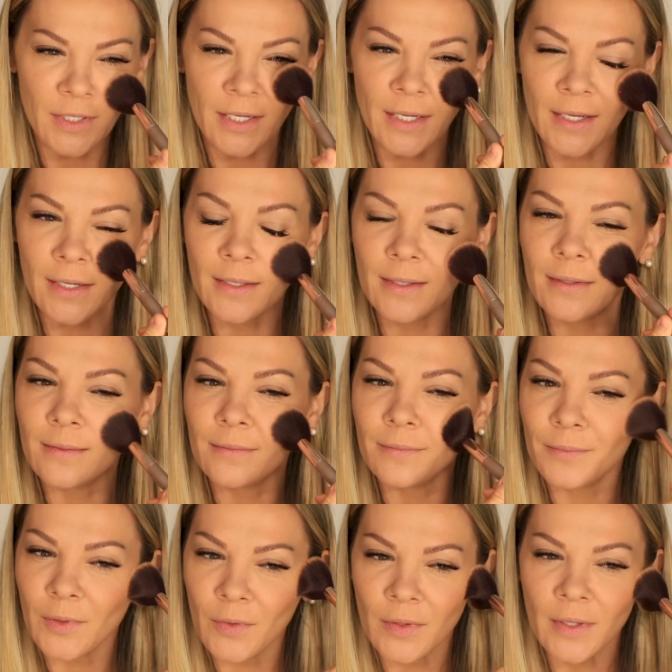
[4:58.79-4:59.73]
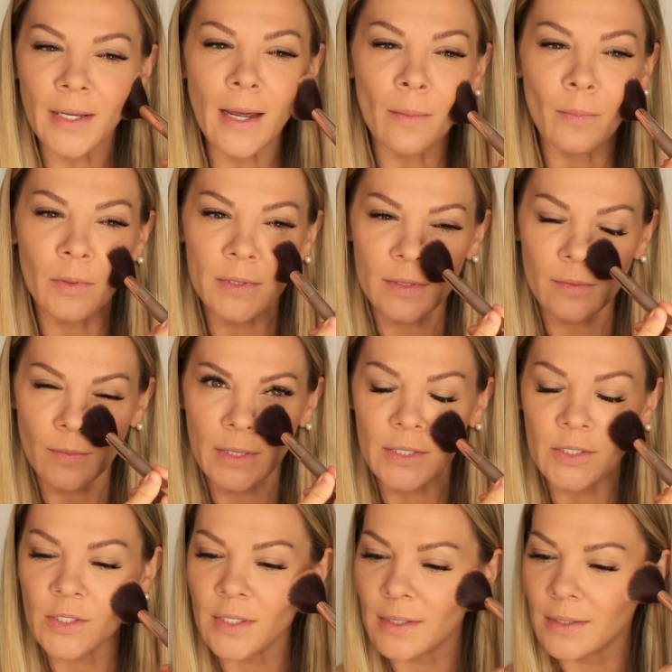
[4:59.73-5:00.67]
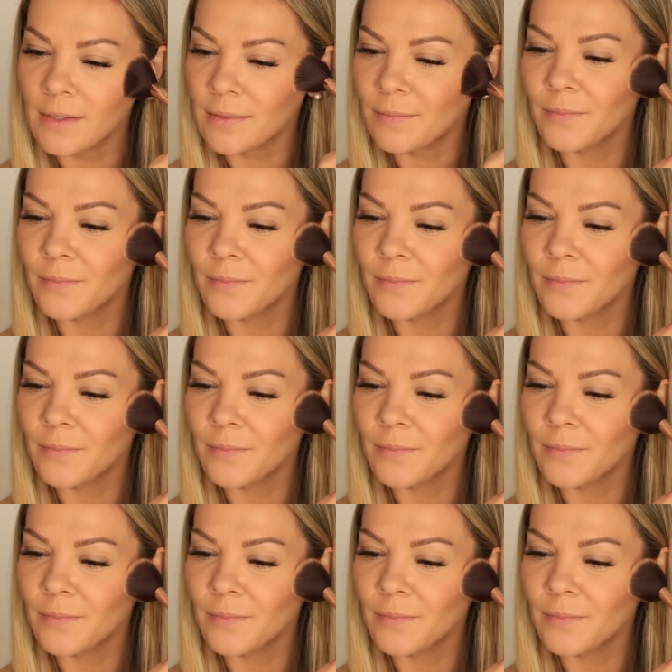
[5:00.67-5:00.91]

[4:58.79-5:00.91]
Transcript: hit, on the apples of my cheek.